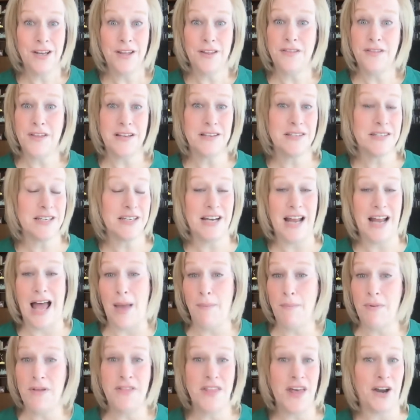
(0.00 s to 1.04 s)
Things can
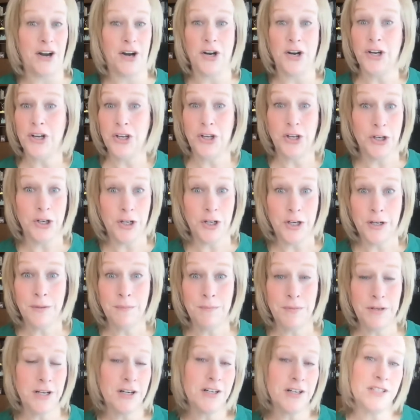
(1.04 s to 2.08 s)
happen that are good
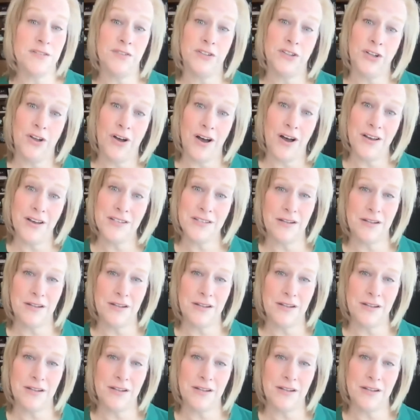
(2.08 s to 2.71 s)
because of a loss,